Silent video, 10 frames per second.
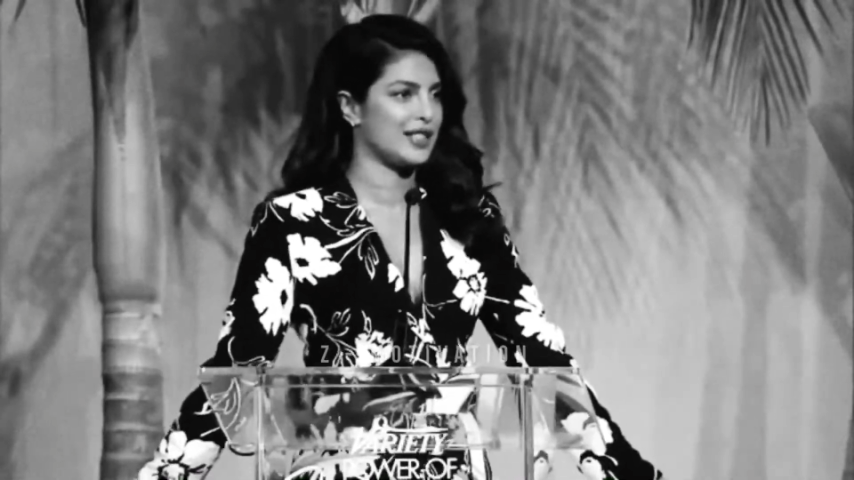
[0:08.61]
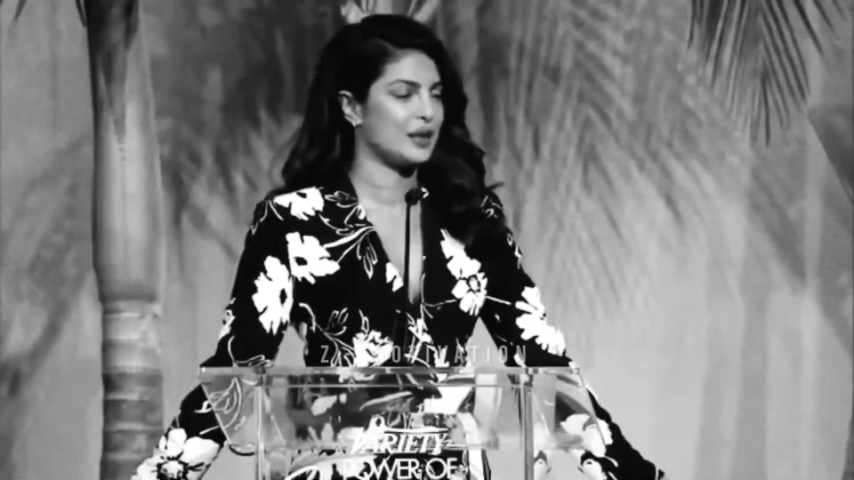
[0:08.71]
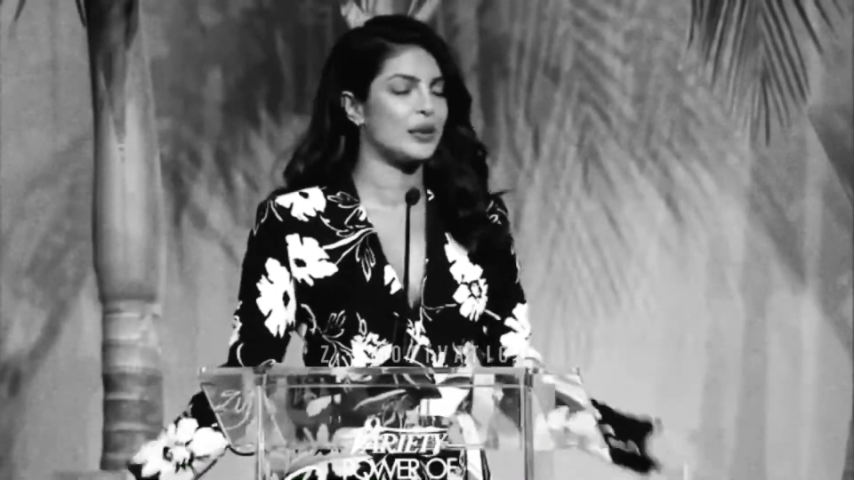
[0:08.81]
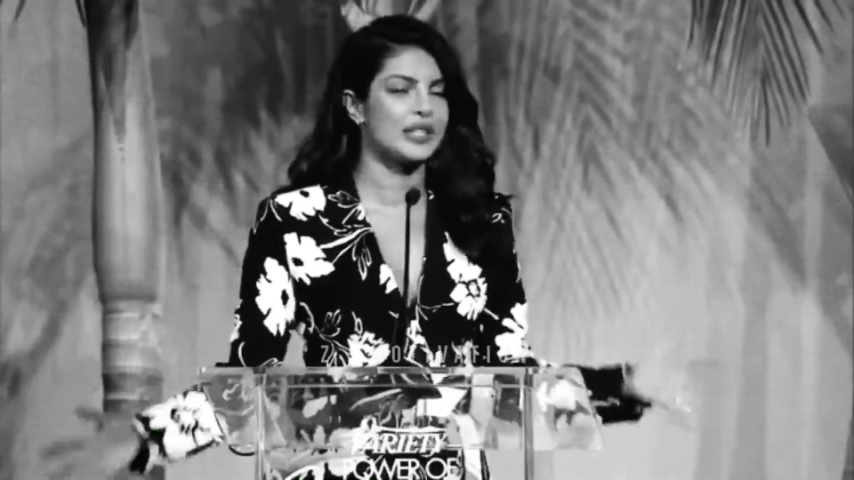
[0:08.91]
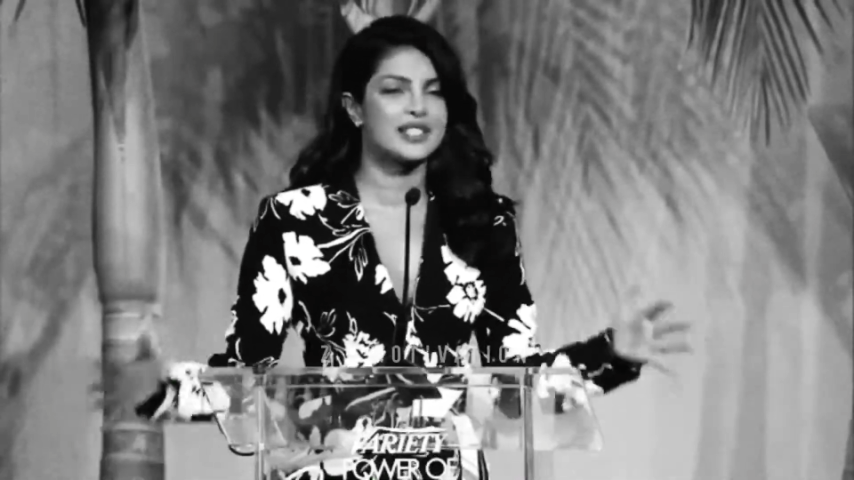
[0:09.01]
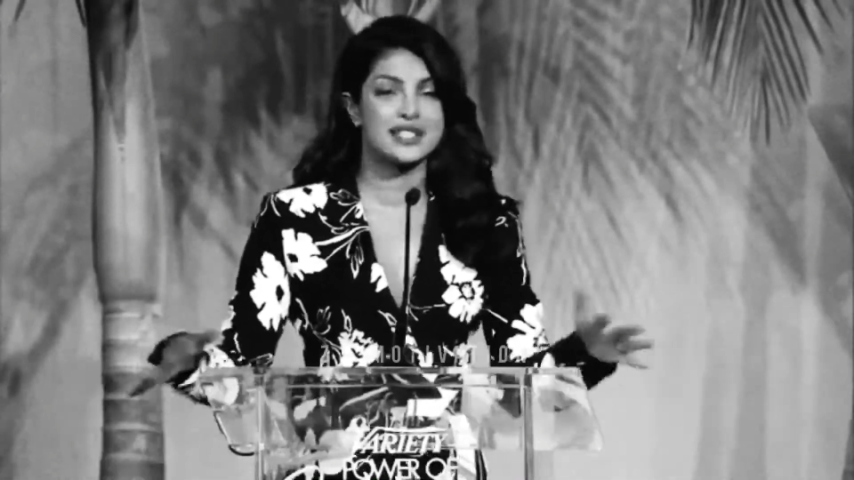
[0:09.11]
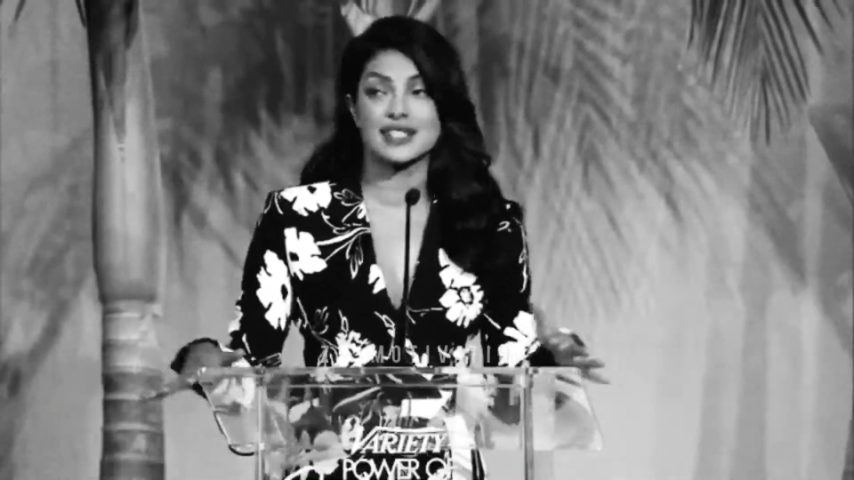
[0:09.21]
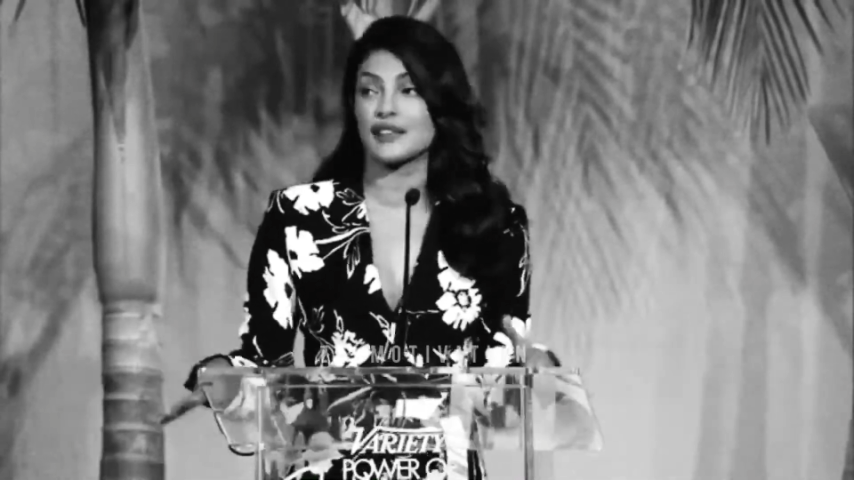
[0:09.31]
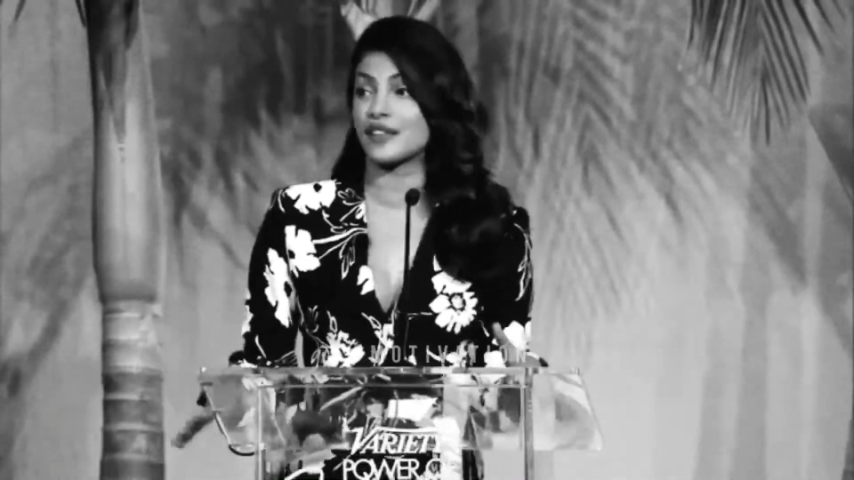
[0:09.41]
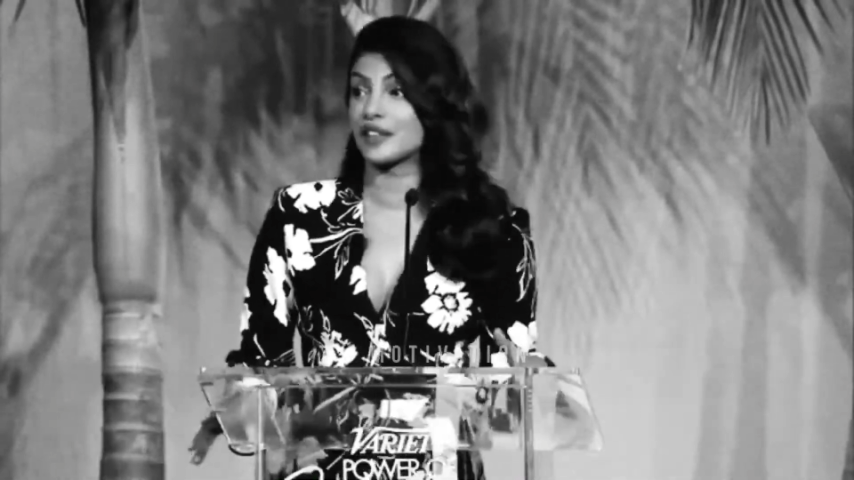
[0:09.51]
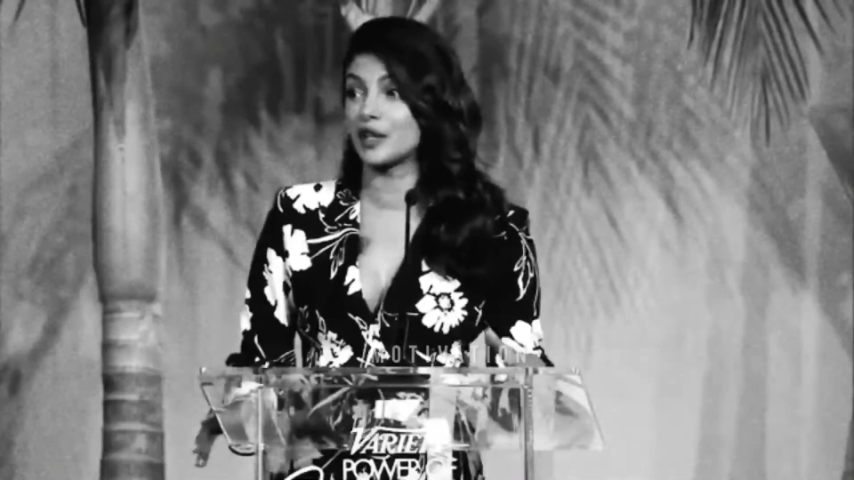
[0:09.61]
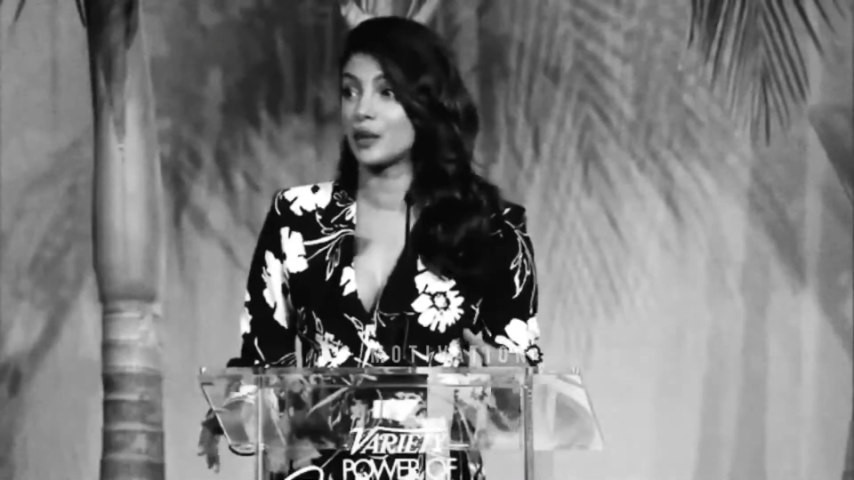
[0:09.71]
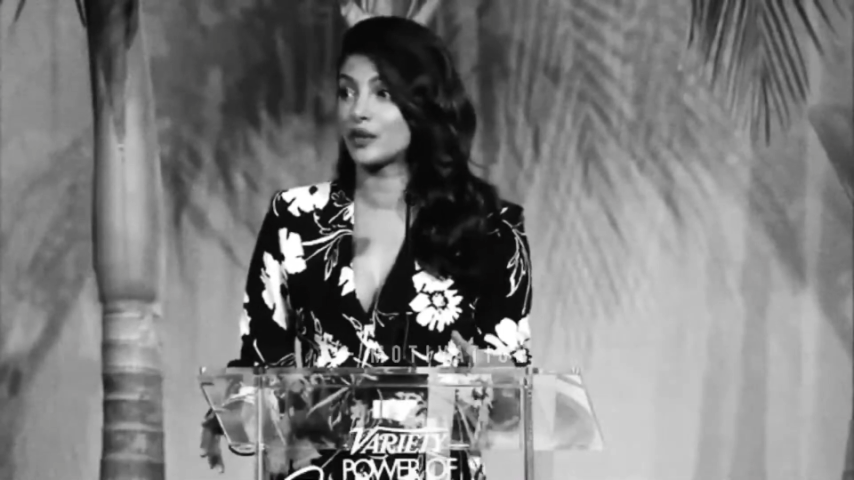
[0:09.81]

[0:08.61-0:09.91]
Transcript: Well, this is definitely one